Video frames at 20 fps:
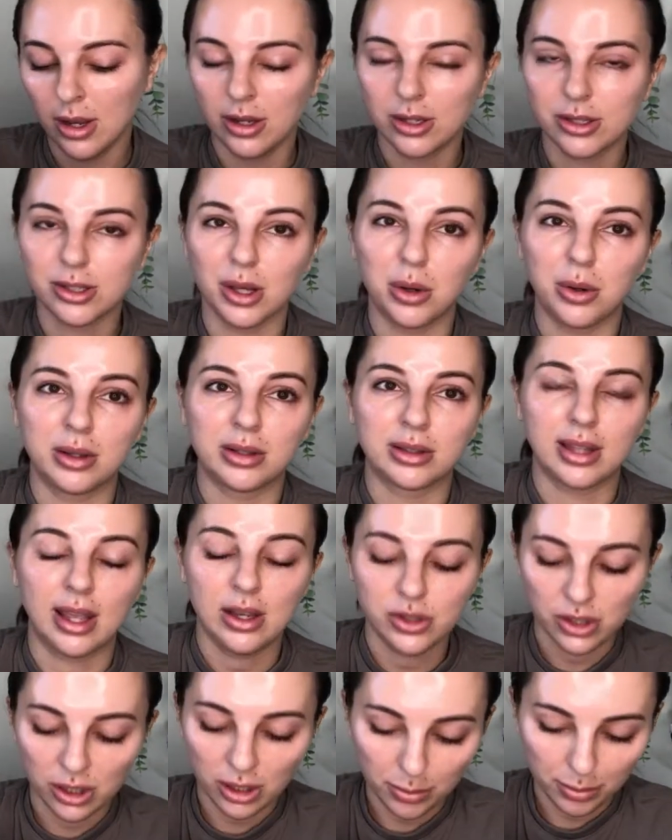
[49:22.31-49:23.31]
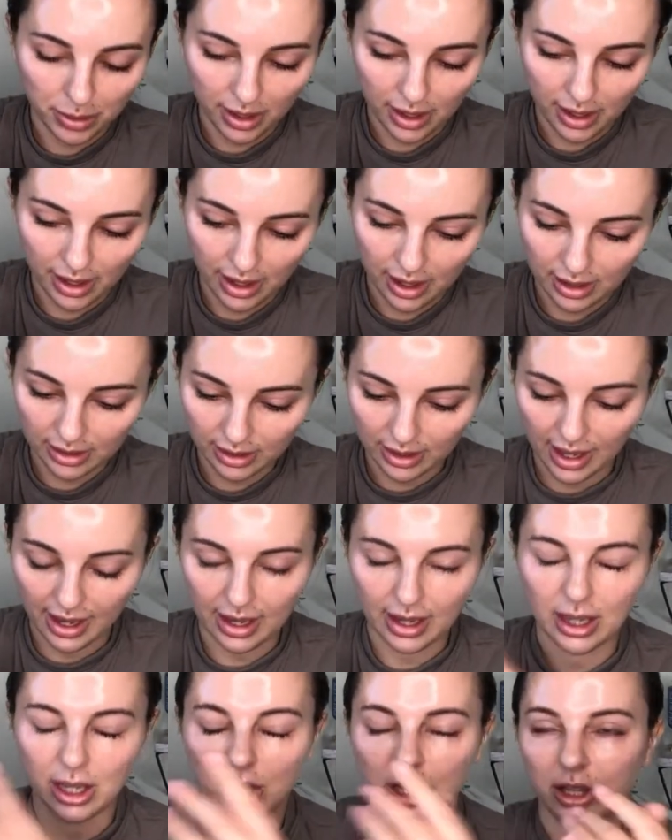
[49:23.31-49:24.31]
So unless you're applying like
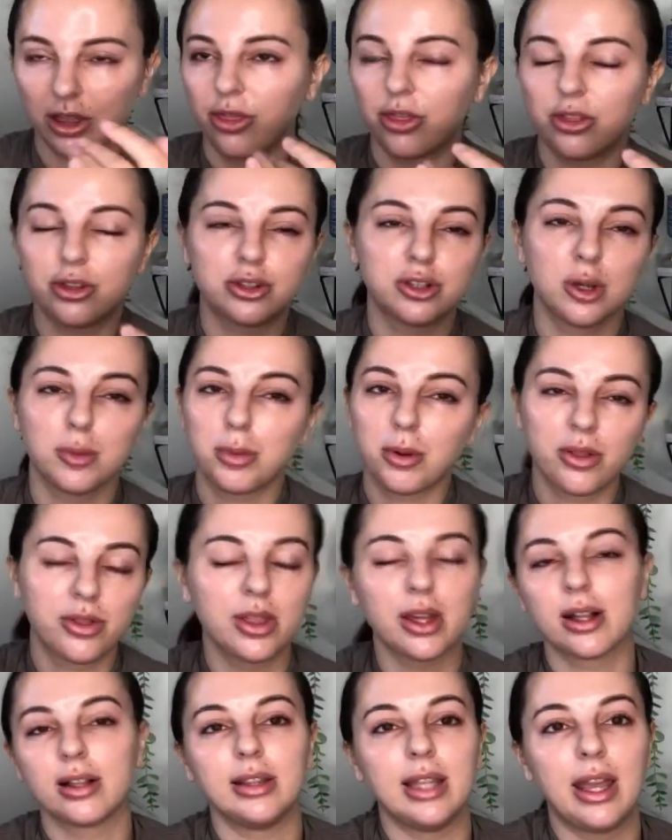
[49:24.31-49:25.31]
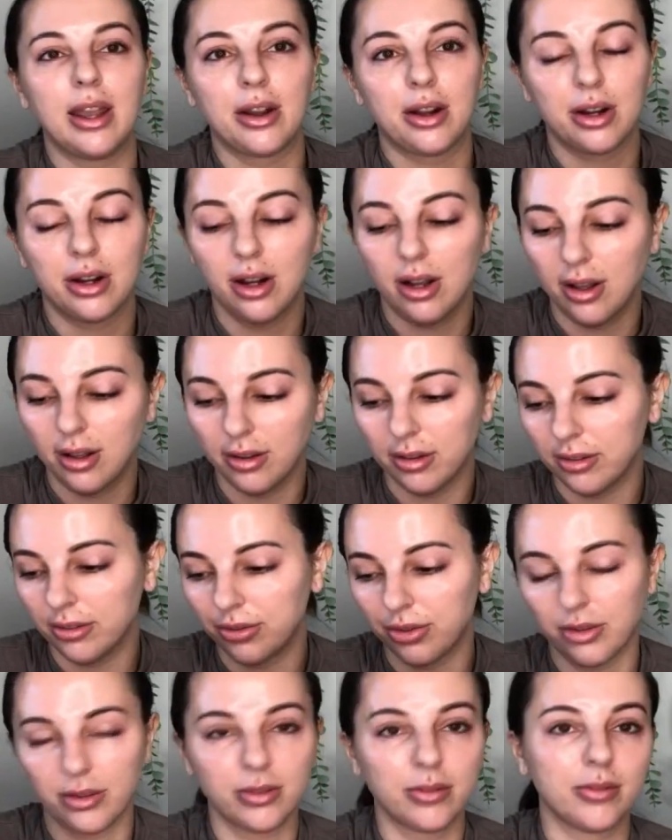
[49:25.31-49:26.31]
a super thick layer of
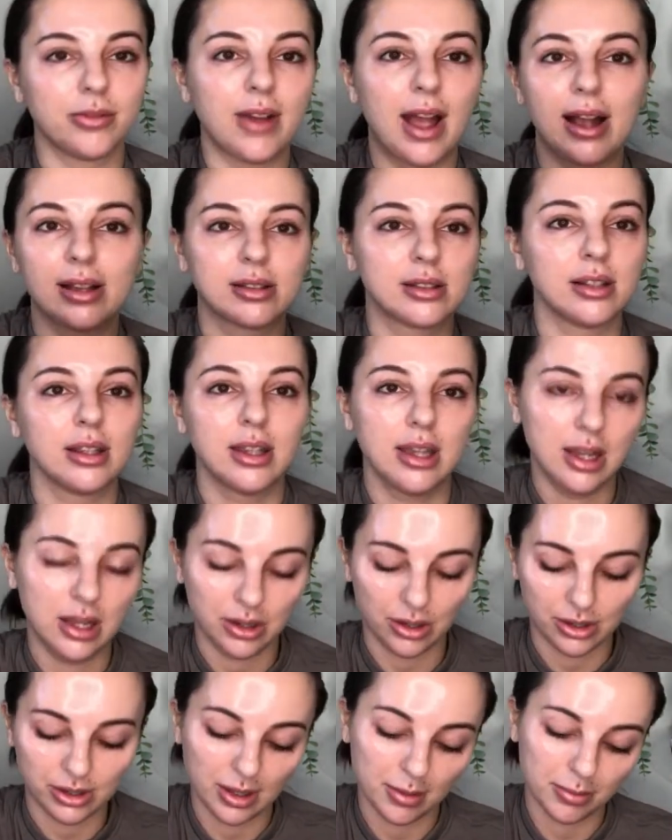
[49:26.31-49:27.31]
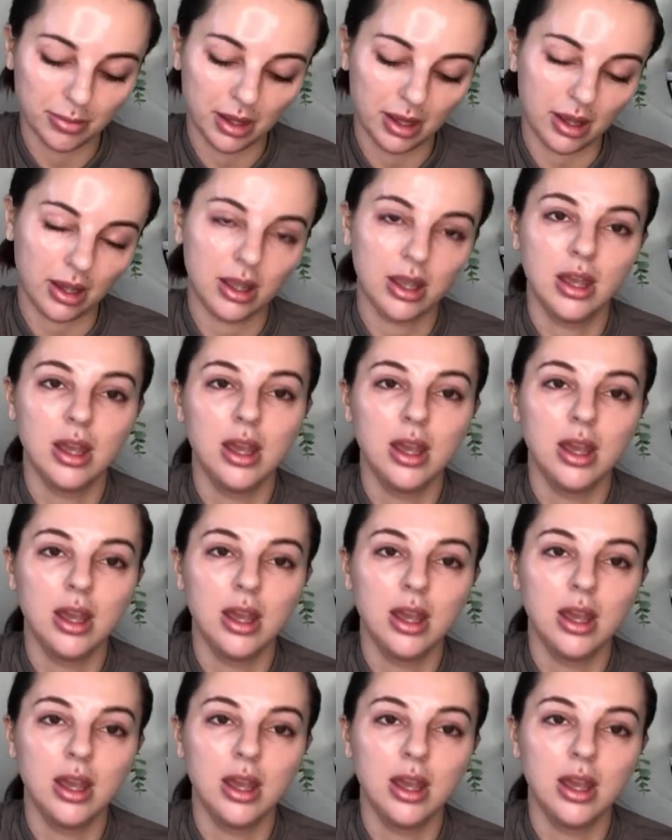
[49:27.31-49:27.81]
Vaseline or something,